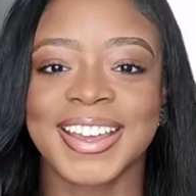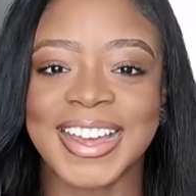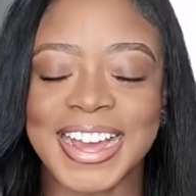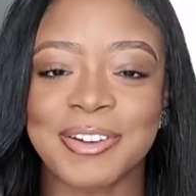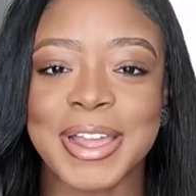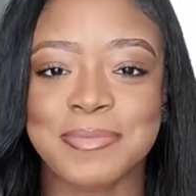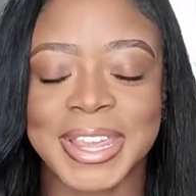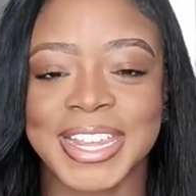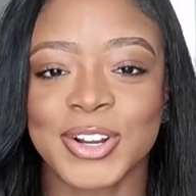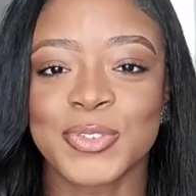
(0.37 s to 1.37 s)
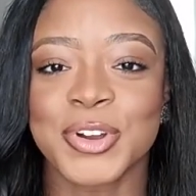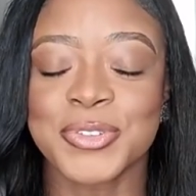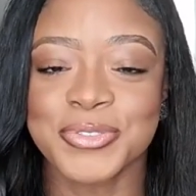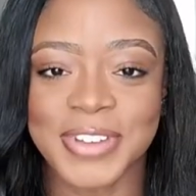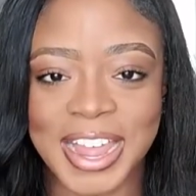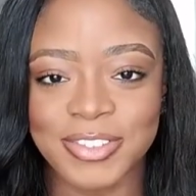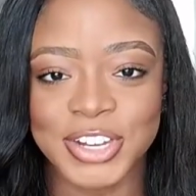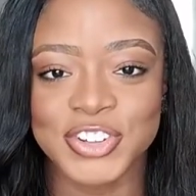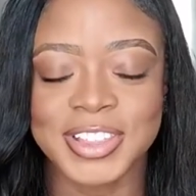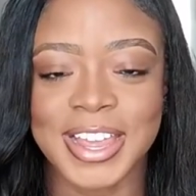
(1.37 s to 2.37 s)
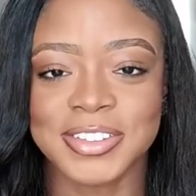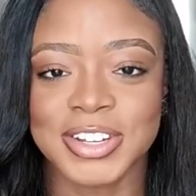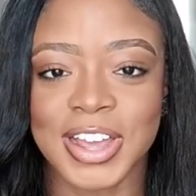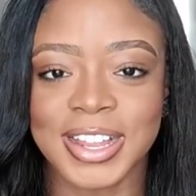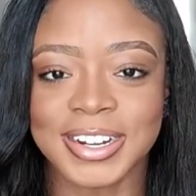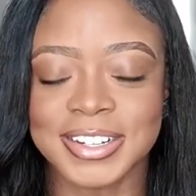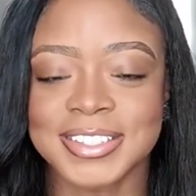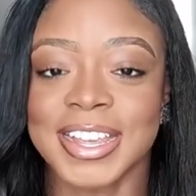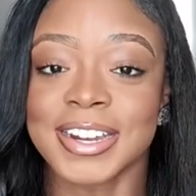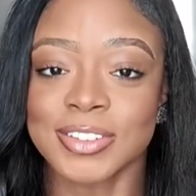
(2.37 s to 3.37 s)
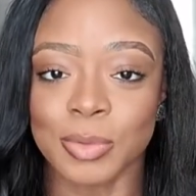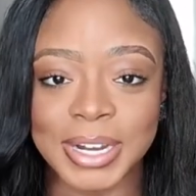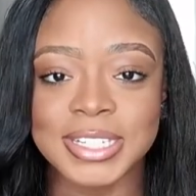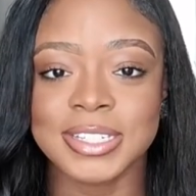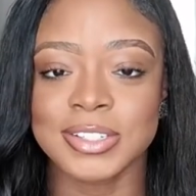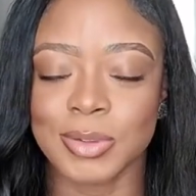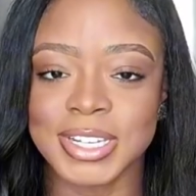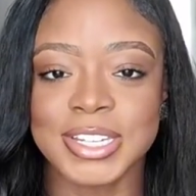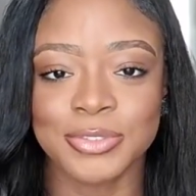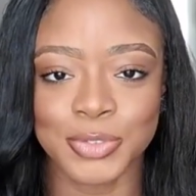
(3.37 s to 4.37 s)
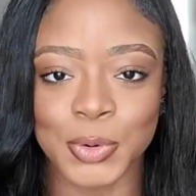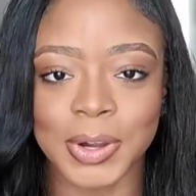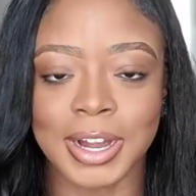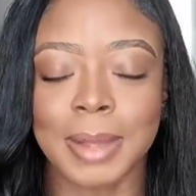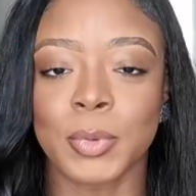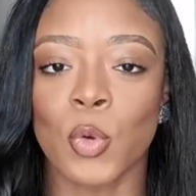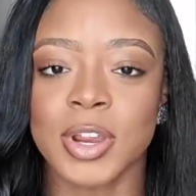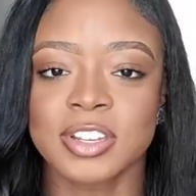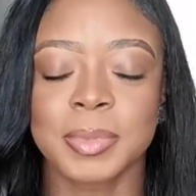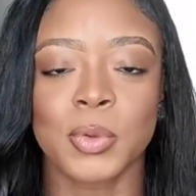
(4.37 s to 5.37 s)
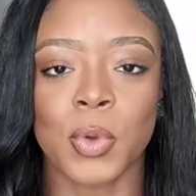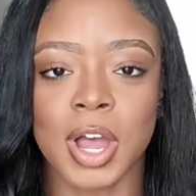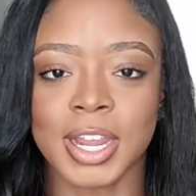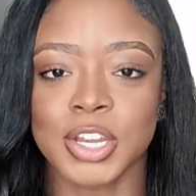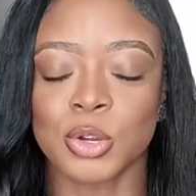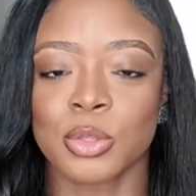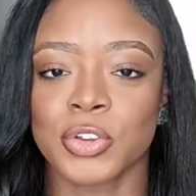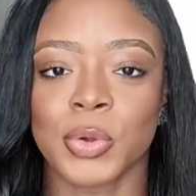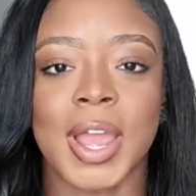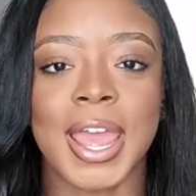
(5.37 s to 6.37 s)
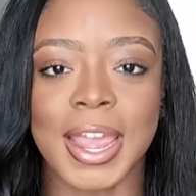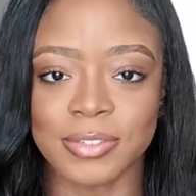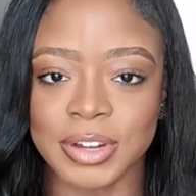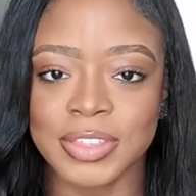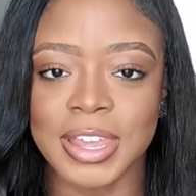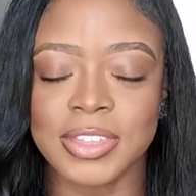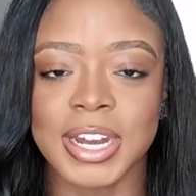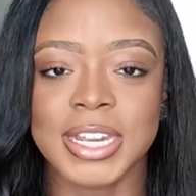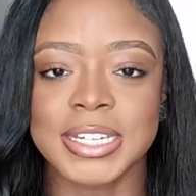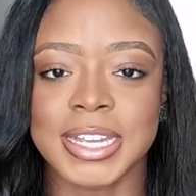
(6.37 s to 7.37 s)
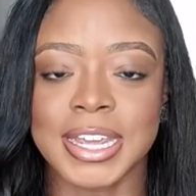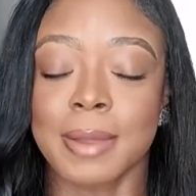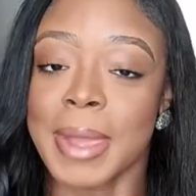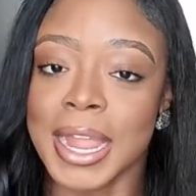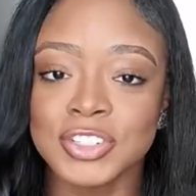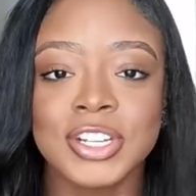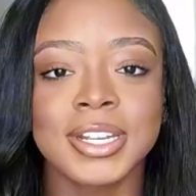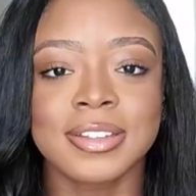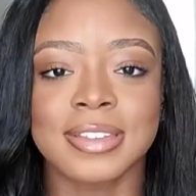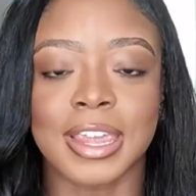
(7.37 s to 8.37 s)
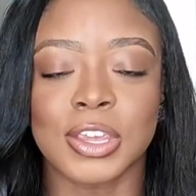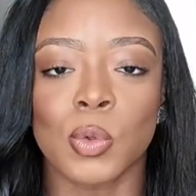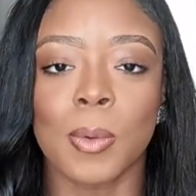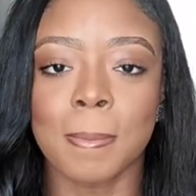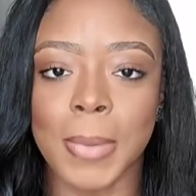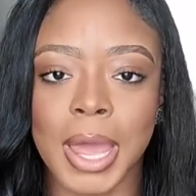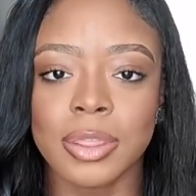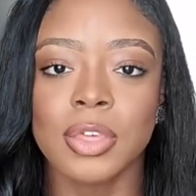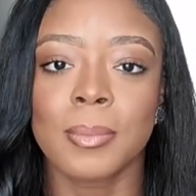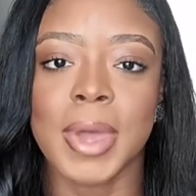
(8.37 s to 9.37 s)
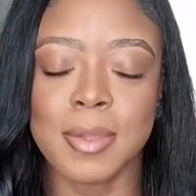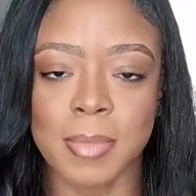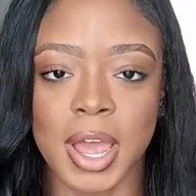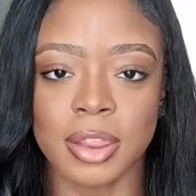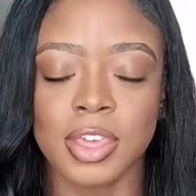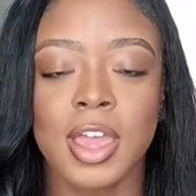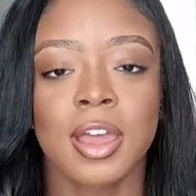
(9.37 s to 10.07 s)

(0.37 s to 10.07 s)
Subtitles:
how I made over $500,000 in 2024. I'm going to be walking you through everything that I did. I'm actually going to take you month by month